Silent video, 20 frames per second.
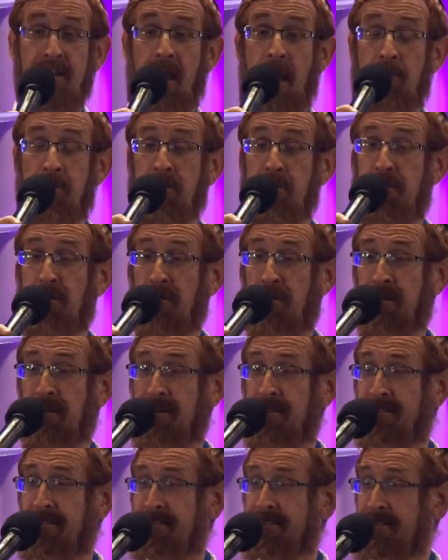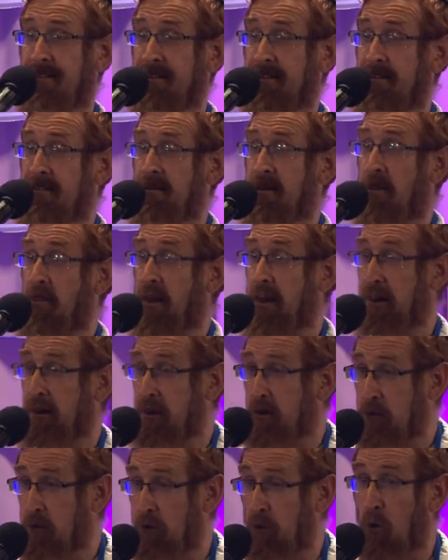opportunity to thank
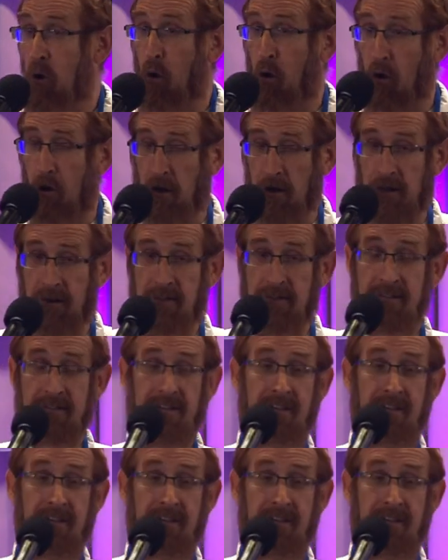you all,